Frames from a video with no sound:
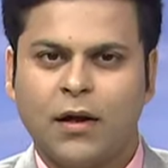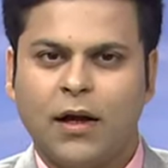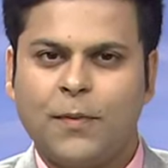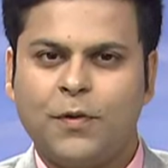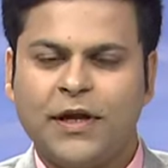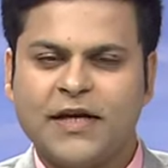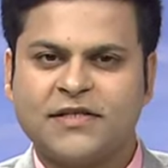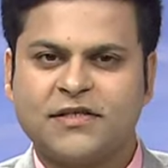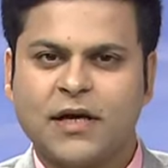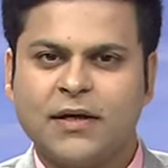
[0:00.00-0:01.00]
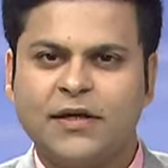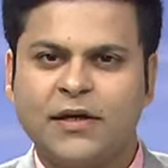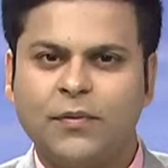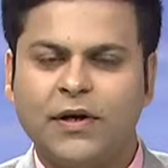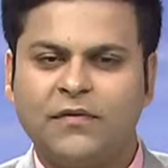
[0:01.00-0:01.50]
And protests
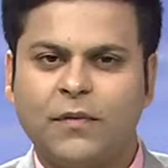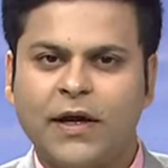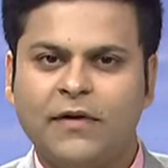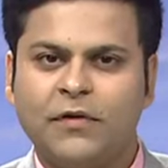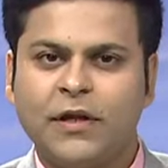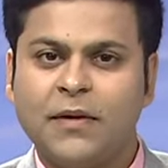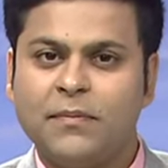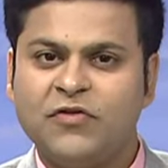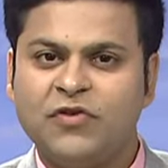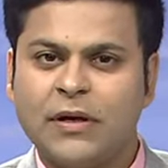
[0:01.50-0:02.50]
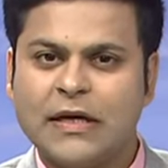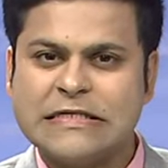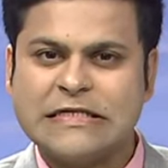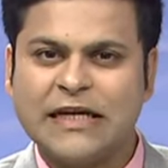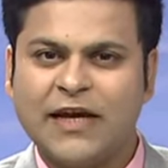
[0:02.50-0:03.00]
continue in Israel for the immediate
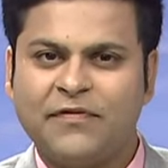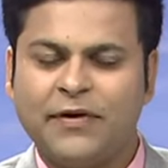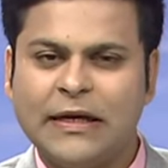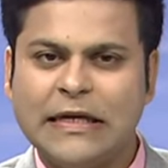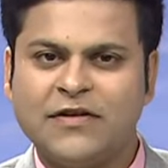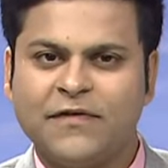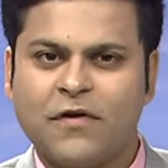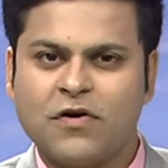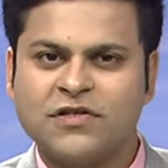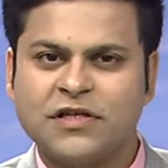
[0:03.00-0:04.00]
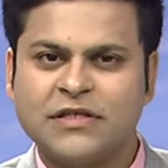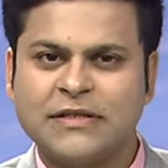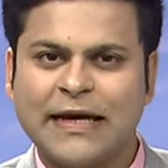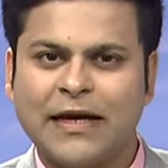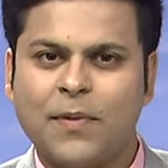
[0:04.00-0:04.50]
and safe release of
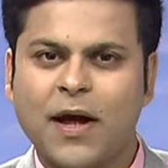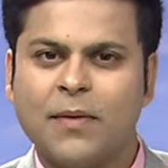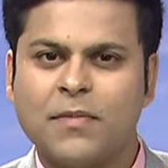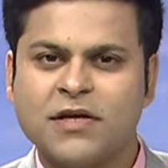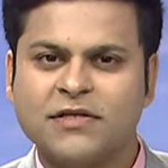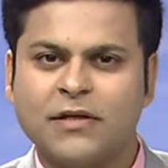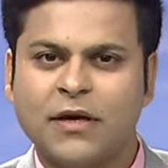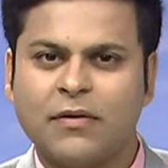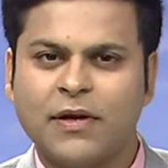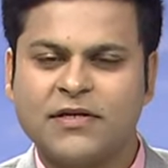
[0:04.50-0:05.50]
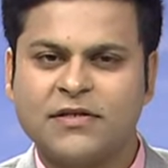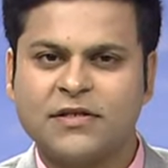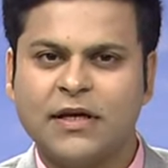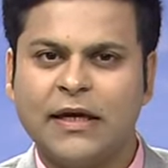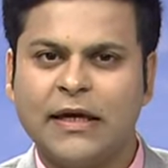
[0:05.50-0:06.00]
hostages held by Hamas
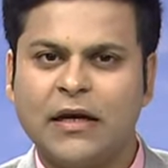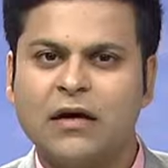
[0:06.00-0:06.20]
terrorists in